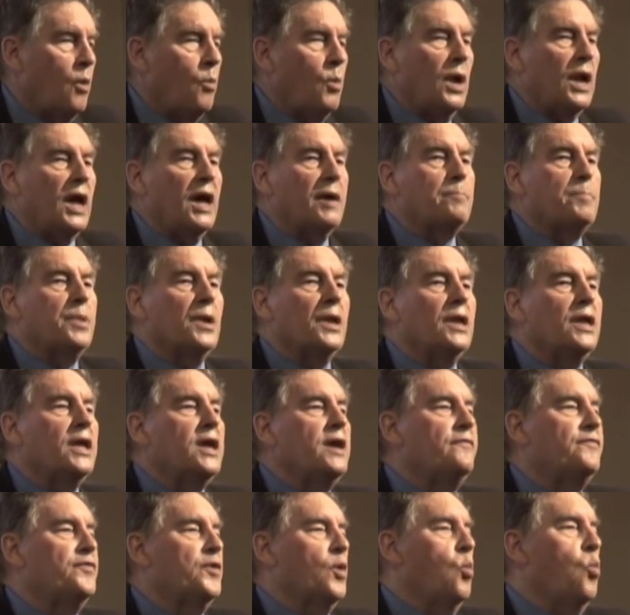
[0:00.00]
Well, I
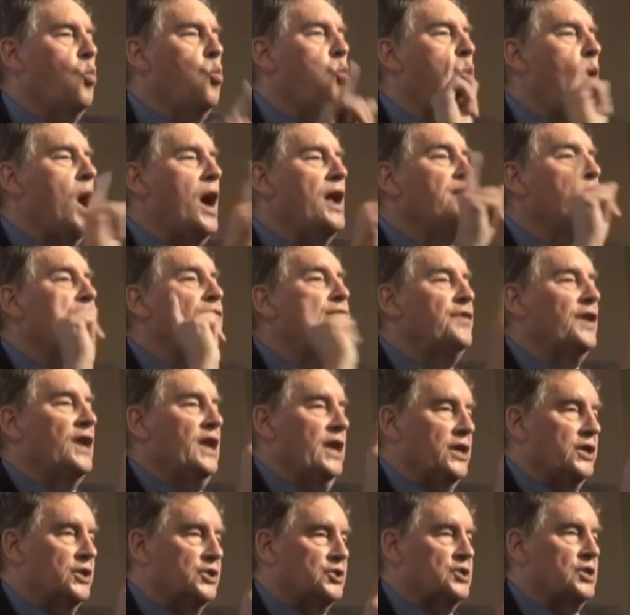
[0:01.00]
believe that one
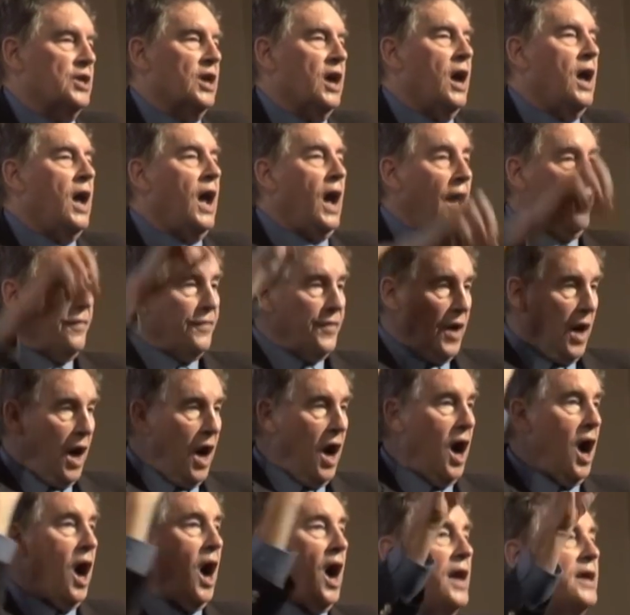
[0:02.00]
village at the
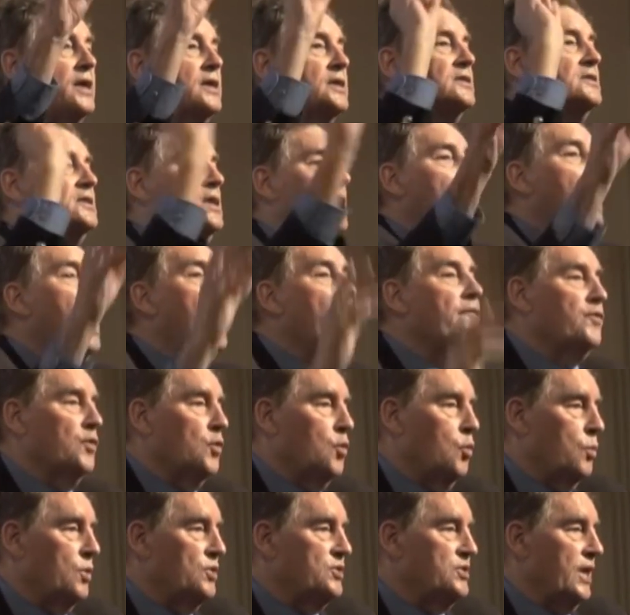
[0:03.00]
highest
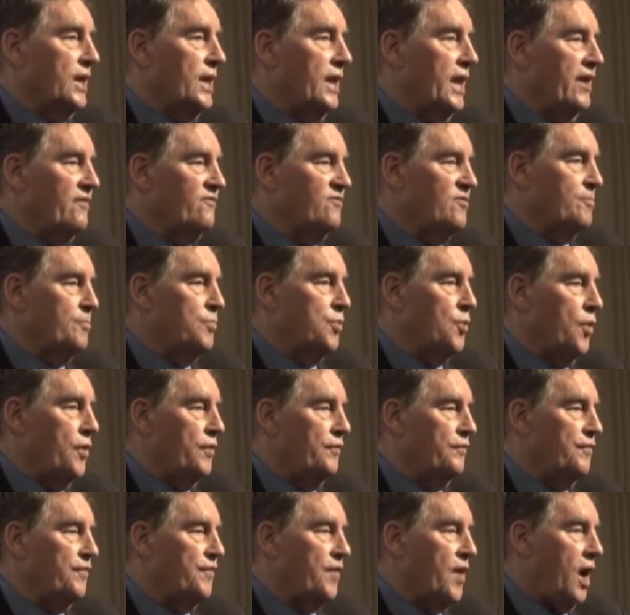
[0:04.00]
level was
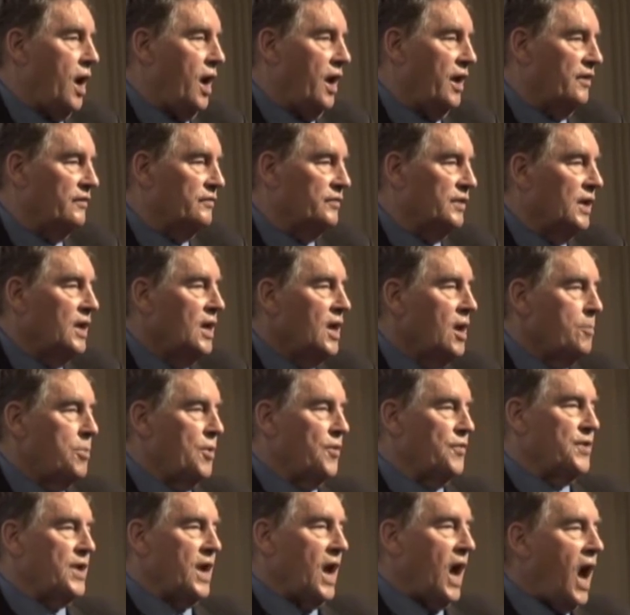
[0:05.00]
11.5,
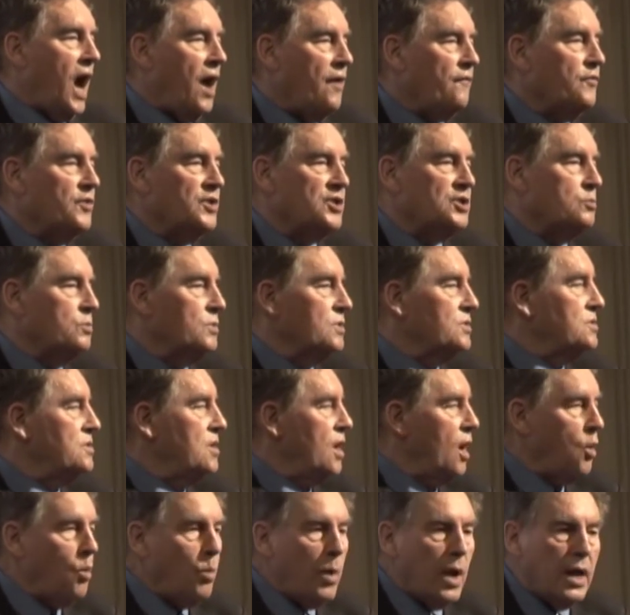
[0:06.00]
but the average was
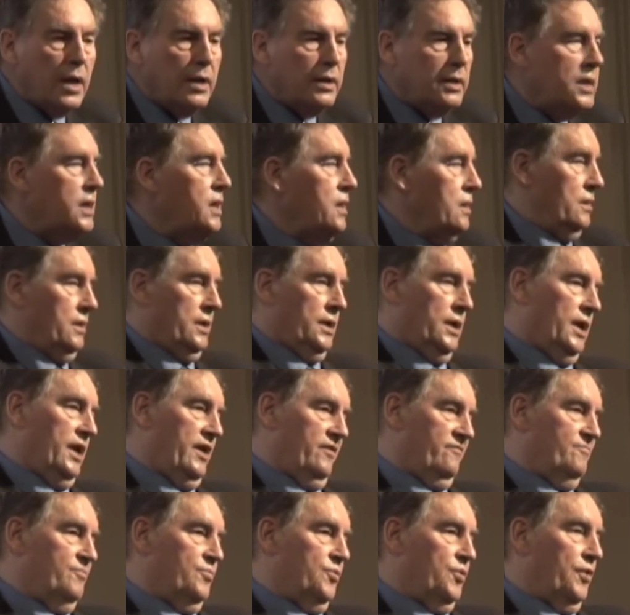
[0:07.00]
nowhere near
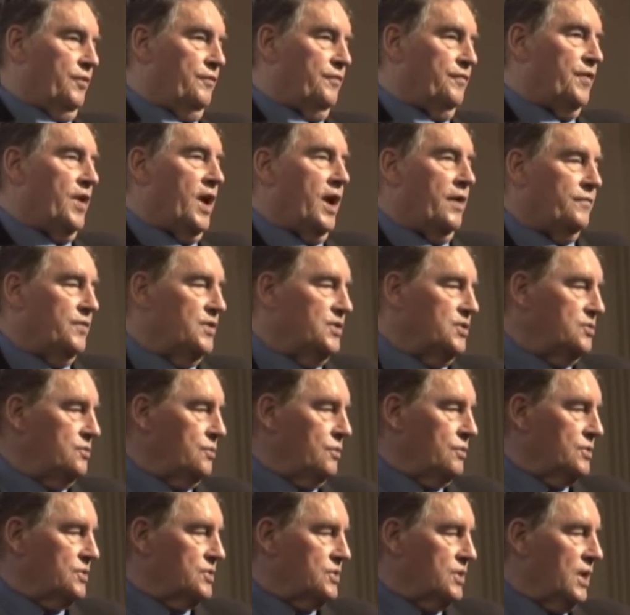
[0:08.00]
11.5. And as
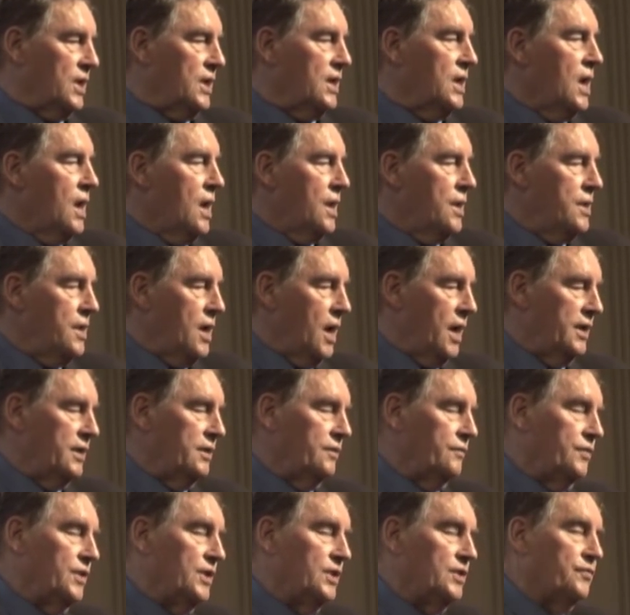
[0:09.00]
you can see,
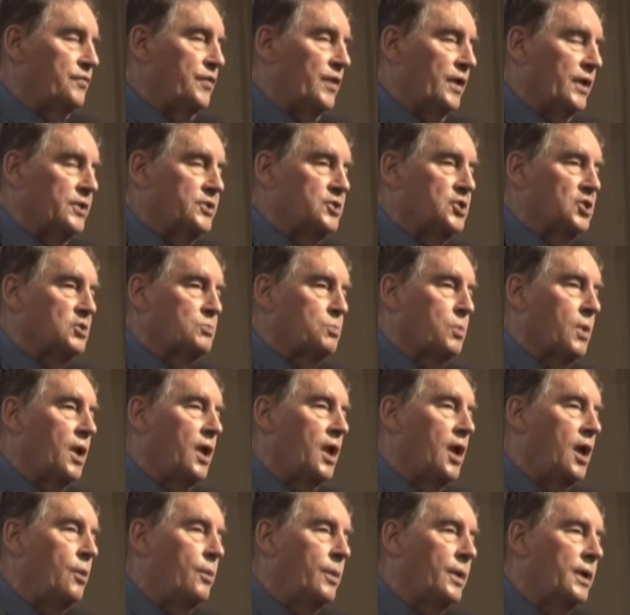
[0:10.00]
nine of these villages were
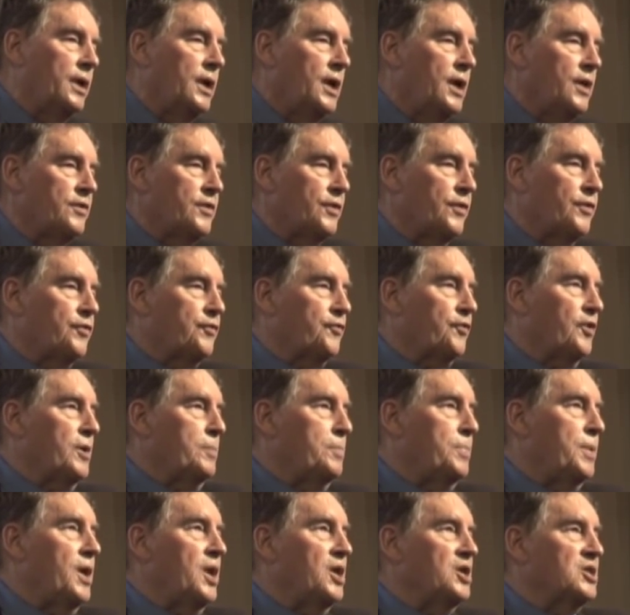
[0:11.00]
lower than
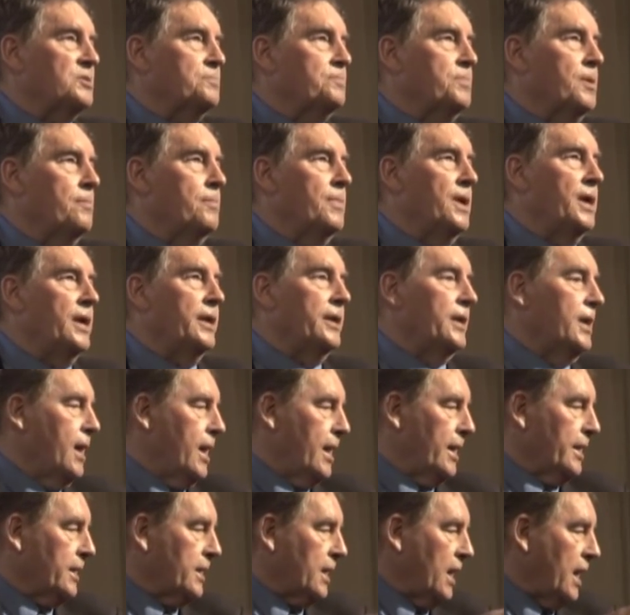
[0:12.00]
three parts per
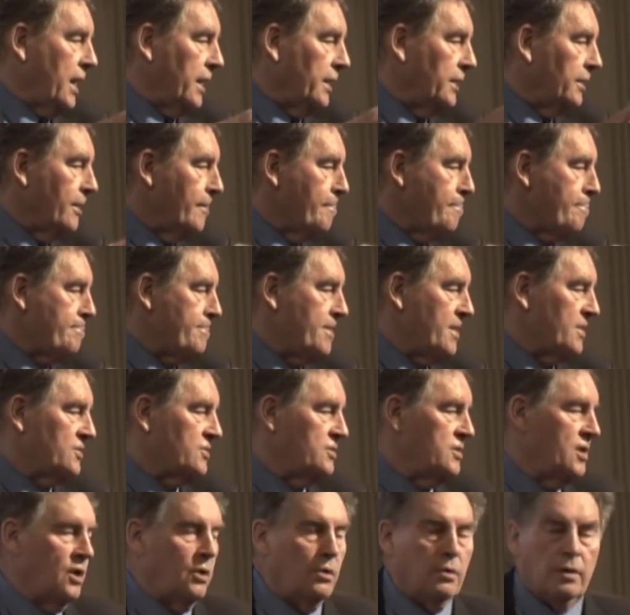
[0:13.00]
million. Again,
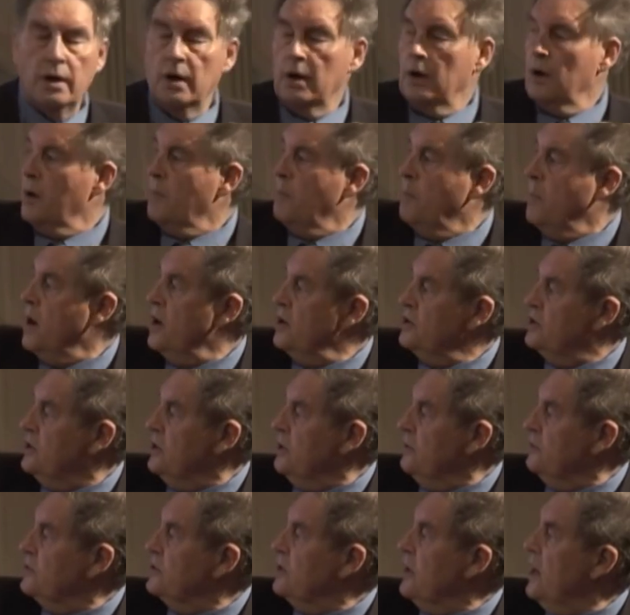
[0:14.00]
there's no
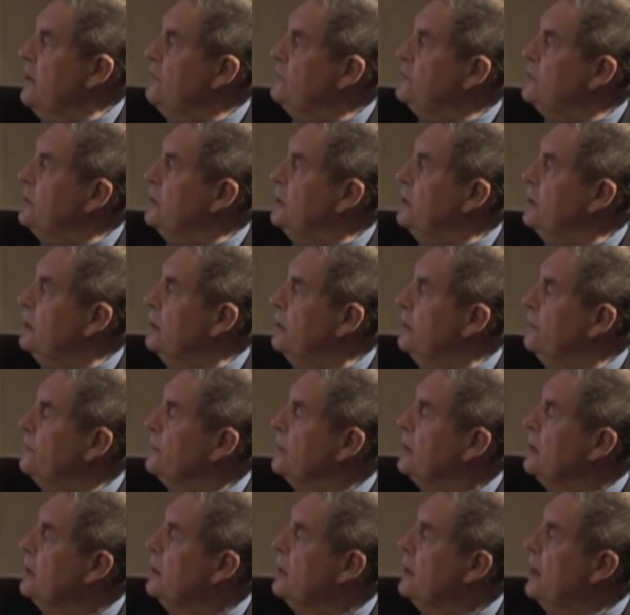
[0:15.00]
margin of safety here.